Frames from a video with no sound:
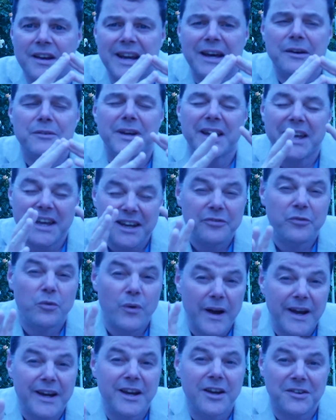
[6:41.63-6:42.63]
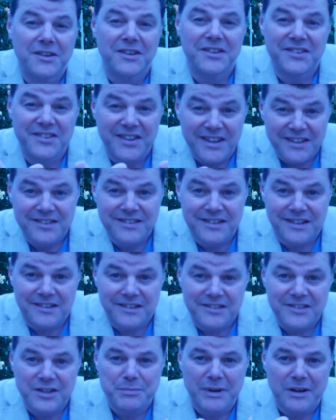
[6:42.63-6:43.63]
Now, if we're
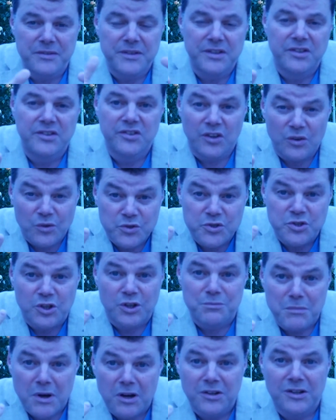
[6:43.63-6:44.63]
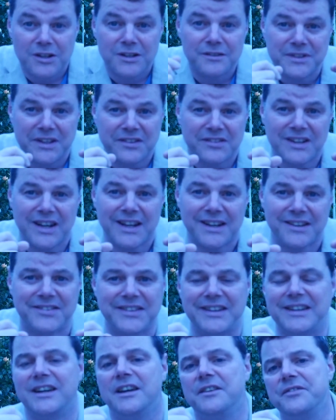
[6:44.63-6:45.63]
consistent about the social model of
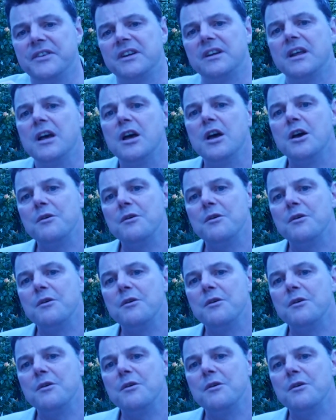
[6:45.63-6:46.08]
dyslexia and that